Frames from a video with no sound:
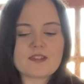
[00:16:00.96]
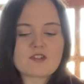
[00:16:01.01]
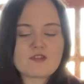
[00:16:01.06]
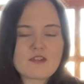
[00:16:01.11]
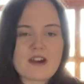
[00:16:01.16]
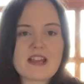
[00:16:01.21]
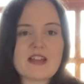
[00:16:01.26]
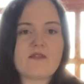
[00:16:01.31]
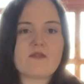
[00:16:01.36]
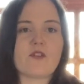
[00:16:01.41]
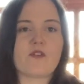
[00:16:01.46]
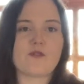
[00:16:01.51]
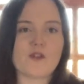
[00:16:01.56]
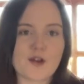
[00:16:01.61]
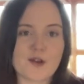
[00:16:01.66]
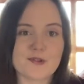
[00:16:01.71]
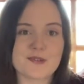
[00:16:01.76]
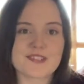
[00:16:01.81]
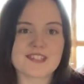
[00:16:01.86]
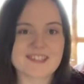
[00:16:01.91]
great for
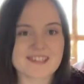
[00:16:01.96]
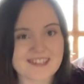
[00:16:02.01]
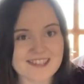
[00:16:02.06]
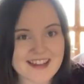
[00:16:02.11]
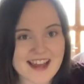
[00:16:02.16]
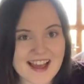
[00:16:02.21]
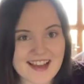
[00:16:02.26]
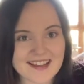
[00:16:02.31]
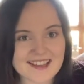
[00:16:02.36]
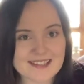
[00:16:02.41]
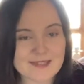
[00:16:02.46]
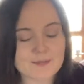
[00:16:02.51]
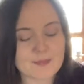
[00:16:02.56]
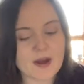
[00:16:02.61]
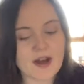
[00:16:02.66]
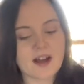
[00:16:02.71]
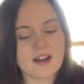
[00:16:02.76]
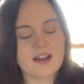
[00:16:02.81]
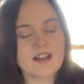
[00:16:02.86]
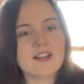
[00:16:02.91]
phones and snacks,
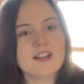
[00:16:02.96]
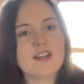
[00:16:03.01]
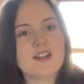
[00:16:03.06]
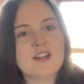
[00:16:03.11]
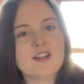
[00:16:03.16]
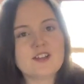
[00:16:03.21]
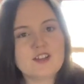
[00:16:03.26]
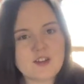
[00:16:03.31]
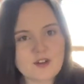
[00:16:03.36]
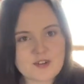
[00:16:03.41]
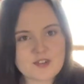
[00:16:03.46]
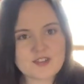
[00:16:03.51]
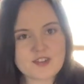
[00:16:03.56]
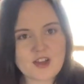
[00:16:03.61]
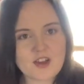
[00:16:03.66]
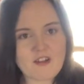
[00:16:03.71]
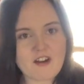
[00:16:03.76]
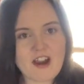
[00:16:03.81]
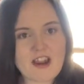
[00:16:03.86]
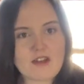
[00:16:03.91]
but not so
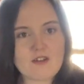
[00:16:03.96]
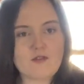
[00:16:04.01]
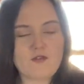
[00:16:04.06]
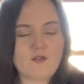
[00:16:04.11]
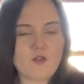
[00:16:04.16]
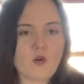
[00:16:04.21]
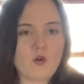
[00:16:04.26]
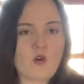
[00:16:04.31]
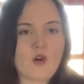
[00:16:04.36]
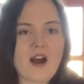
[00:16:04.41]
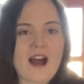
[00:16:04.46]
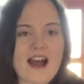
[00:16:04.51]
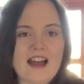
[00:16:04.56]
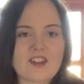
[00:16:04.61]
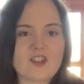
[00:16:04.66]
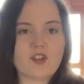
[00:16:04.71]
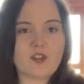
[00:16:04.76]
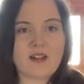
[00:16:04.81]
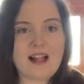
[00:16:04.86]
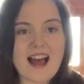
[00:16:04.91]
great for
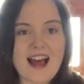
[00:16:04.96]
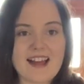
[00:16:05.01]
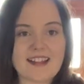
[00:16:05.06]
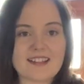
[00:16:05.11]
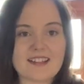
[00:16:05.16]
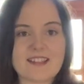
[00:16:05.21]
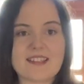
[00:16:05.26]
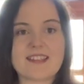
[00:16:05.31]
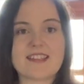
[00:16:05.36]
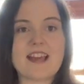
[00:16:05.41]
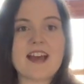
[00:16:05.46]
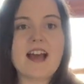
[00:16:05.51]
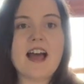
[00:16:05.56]
actual hands.